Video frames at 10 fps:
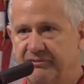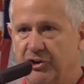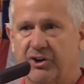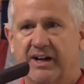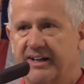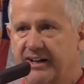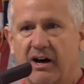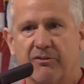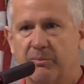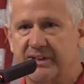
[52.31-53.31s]
if you're in the
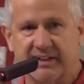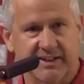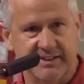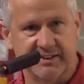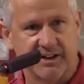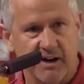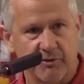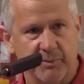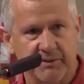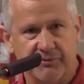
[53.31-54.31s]
government, to lead the
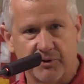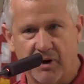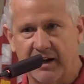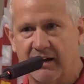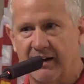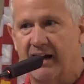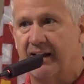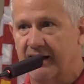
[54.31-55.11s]
government for crying out loud.